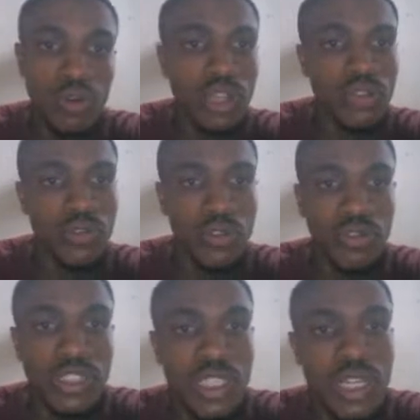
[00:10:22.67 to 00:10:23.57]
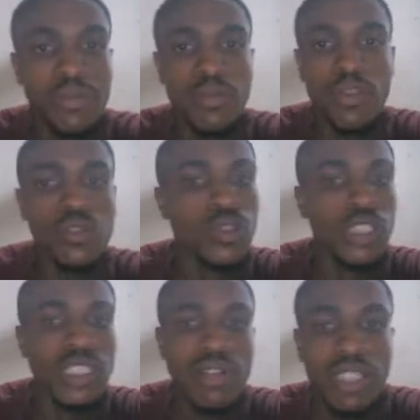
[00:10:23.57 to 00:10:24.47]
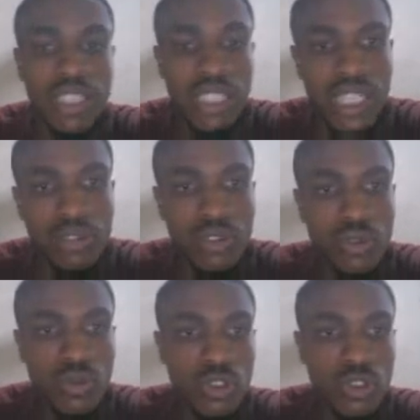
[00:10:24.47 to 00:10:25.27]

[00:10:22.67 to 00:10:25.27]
of your free time. So this is essentially how it works.